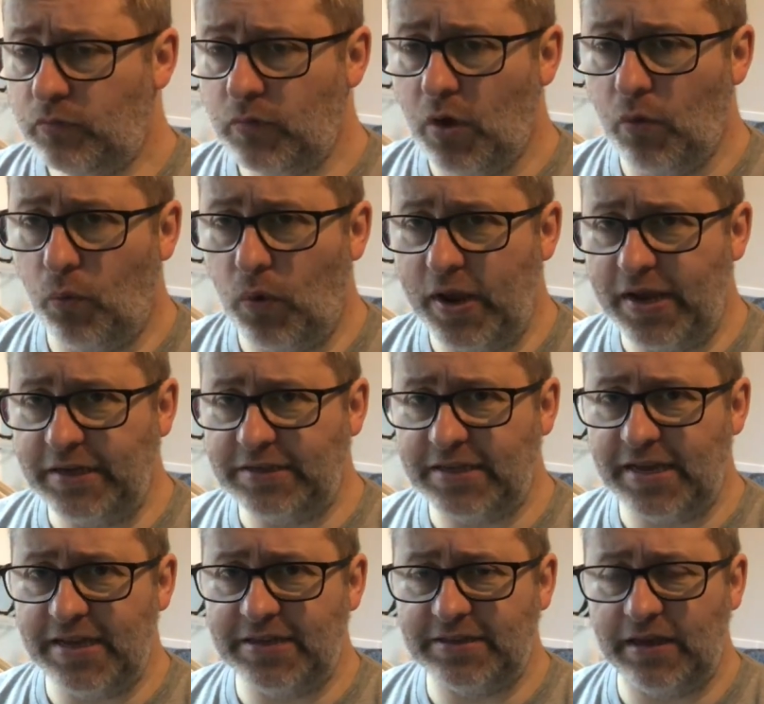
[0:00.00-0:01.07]
we
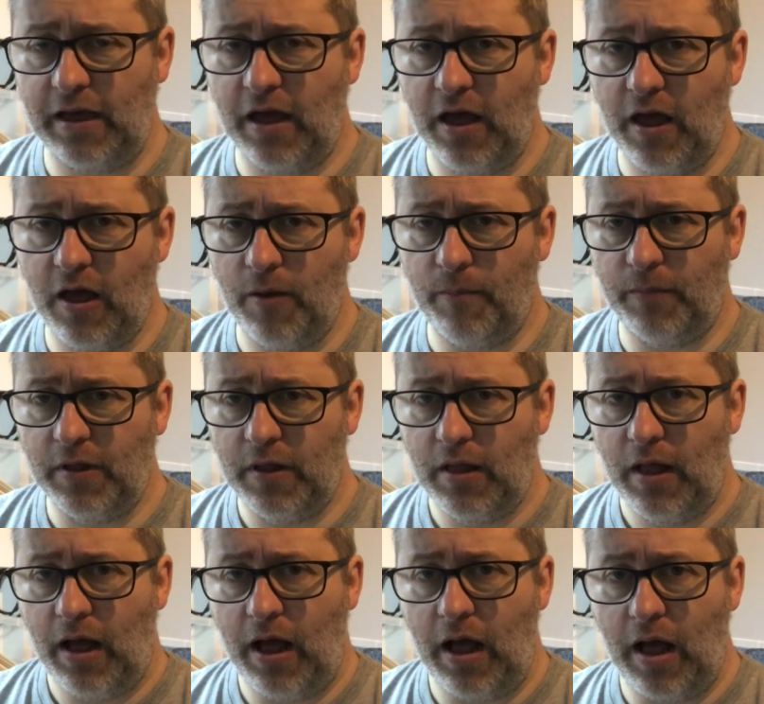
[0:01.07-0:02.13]
did
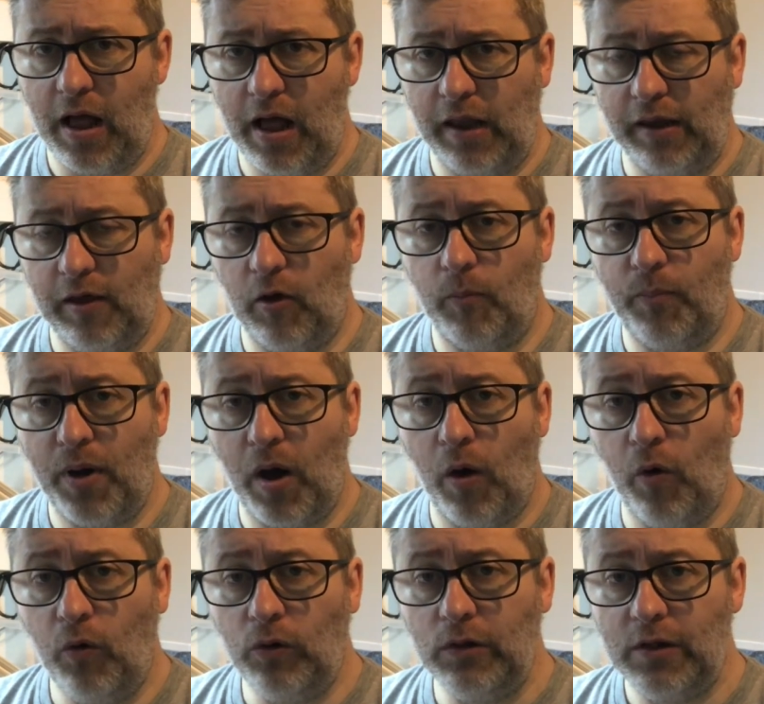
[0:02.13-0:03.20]
a little
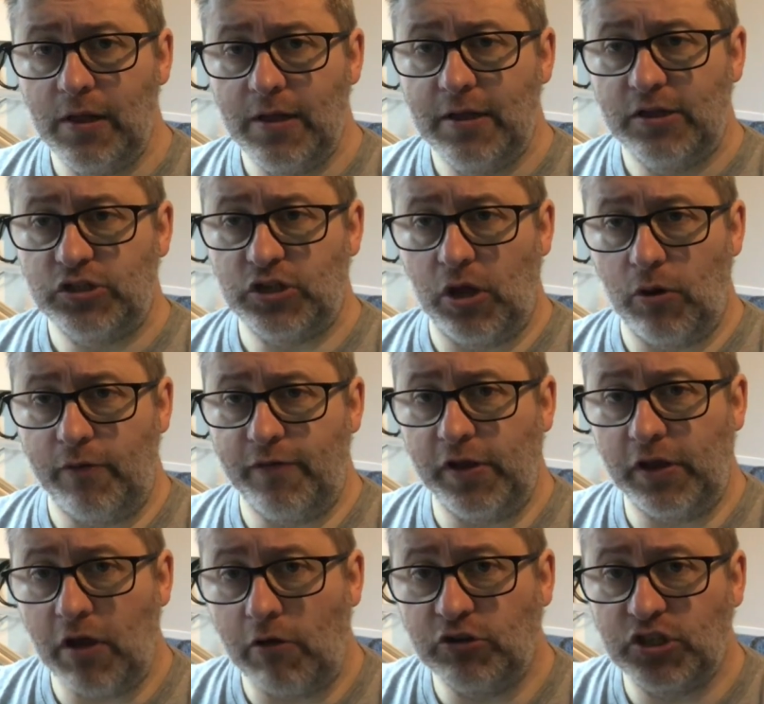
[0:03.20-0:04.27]
poll. So if you
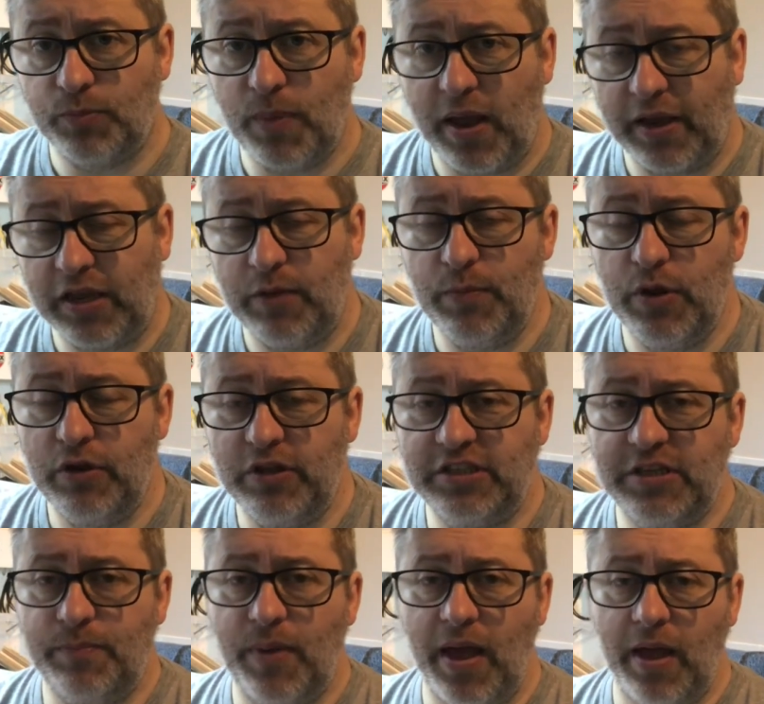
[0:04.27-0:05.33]
go to my
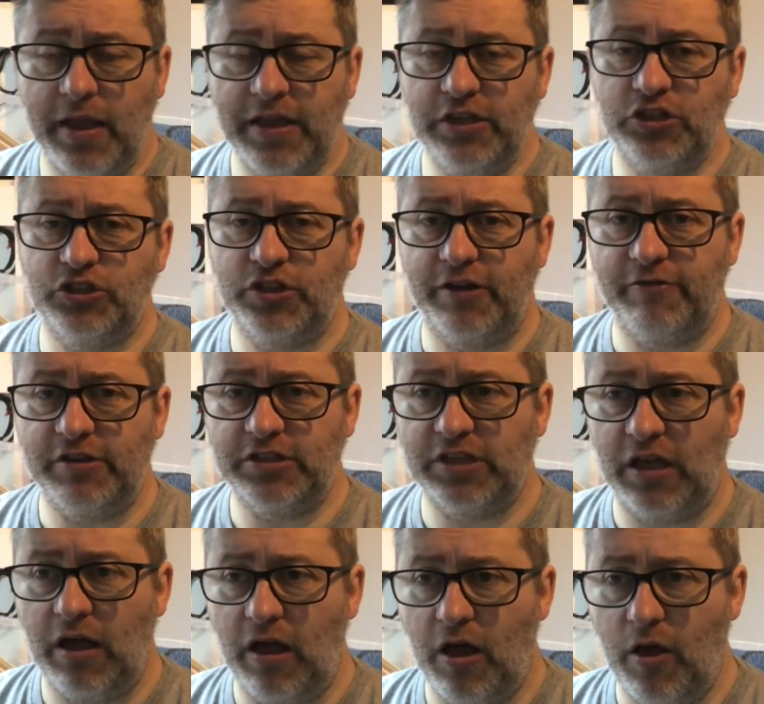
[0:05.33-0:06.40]
community page, there is
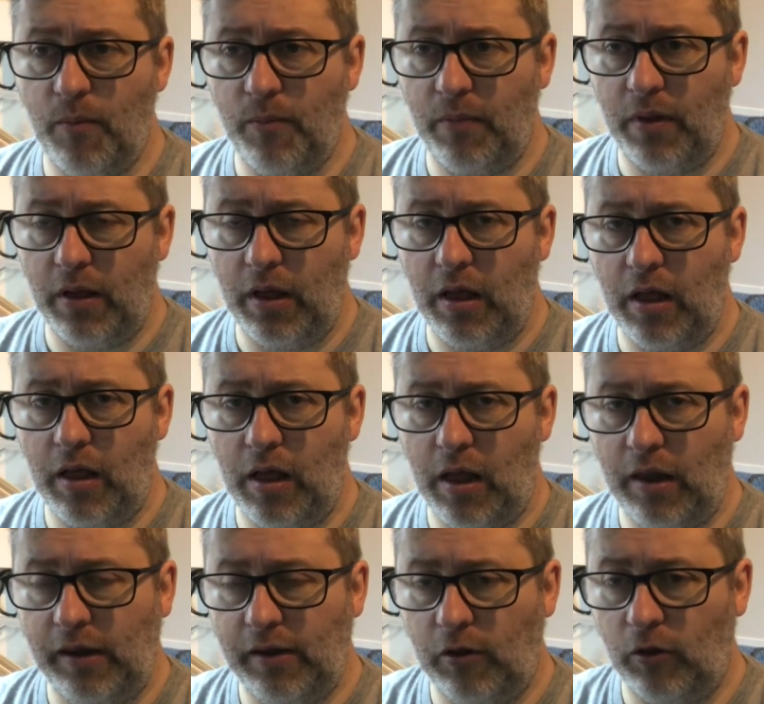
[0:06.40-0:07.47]
a
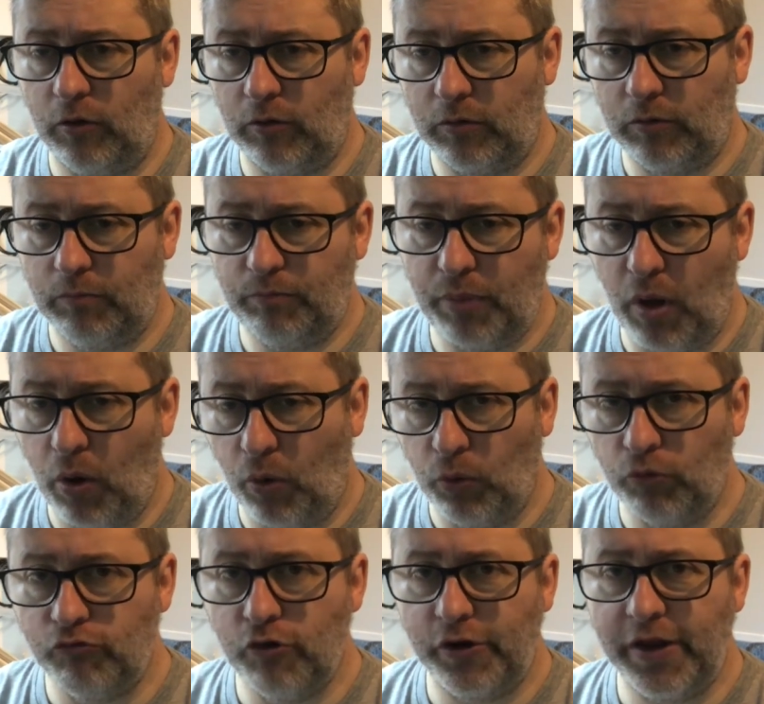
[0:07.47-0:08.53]
little poll
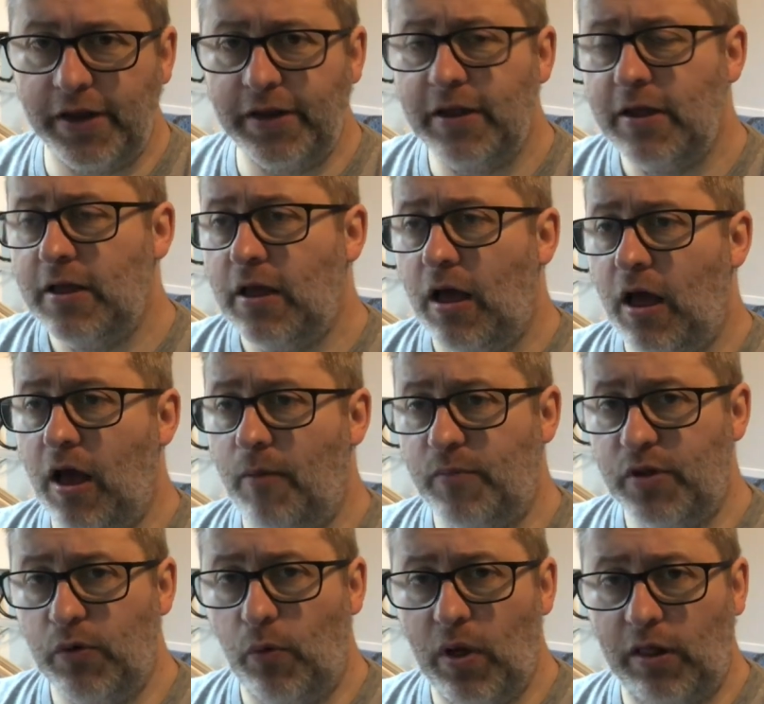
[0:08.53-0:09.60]
running.
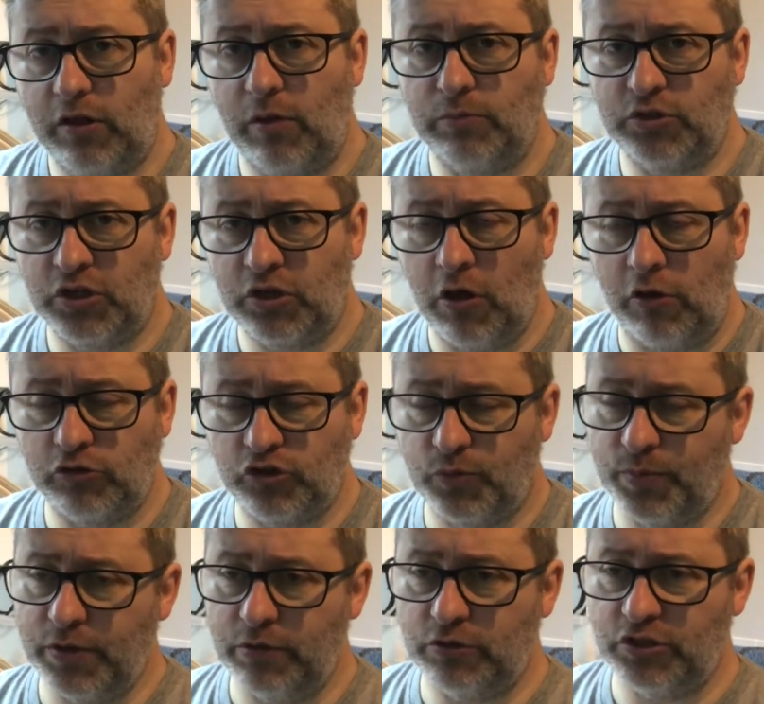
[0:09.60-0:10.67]
You're welcome to
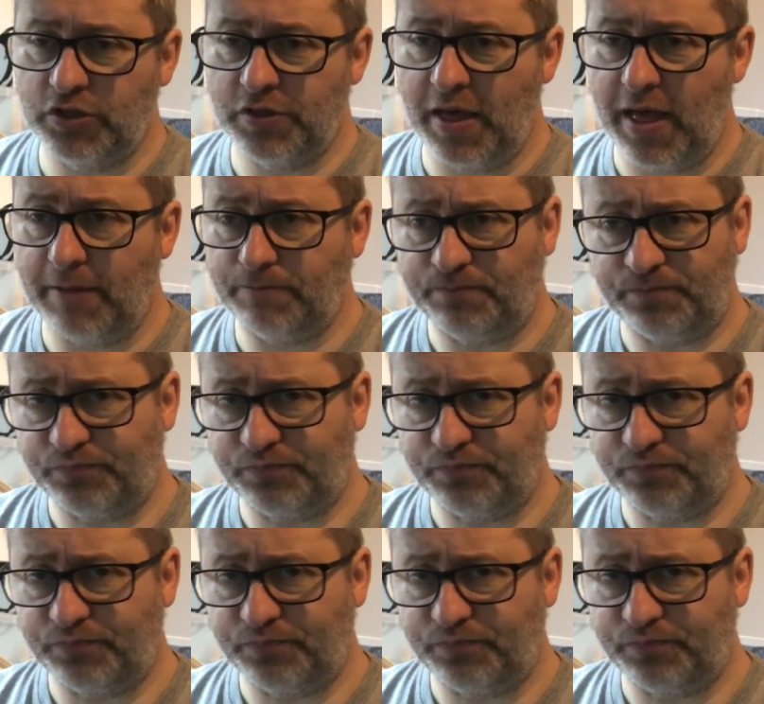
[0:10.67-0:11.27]
contribute to that.